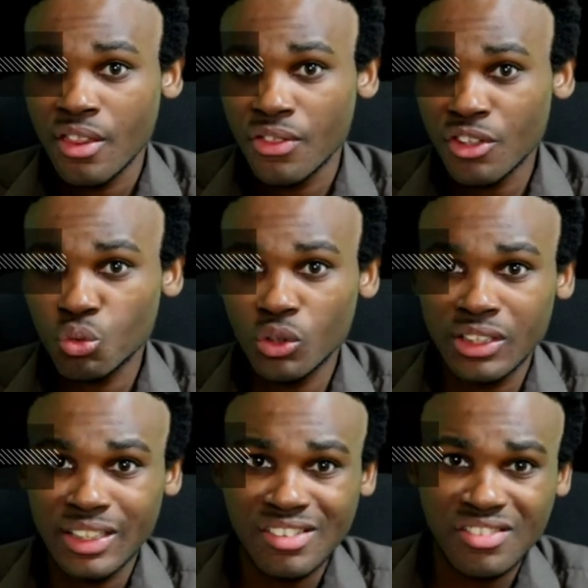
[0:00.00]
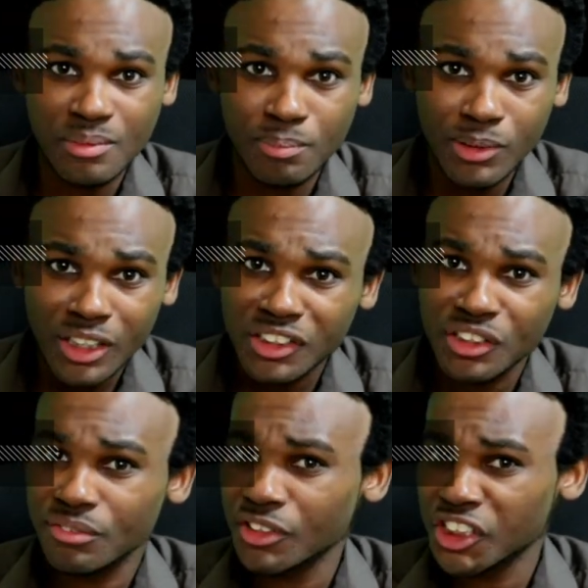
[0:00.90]
this one is the
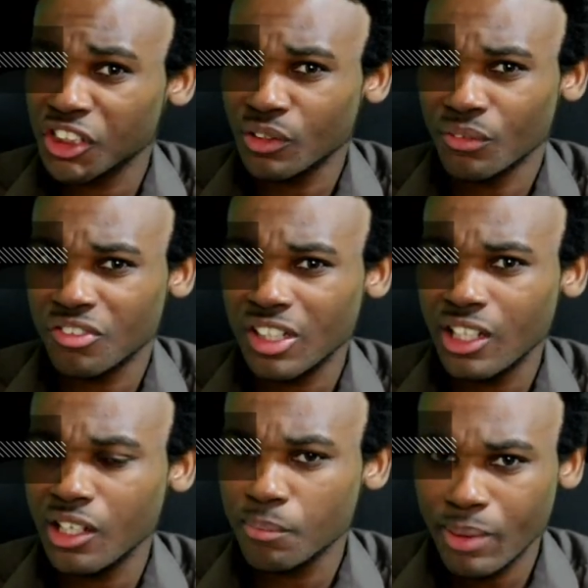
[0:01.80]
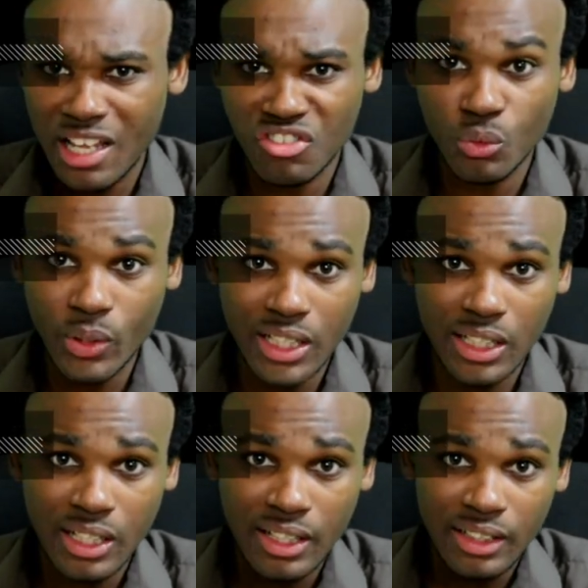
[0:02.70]
blunter version of saying pass away.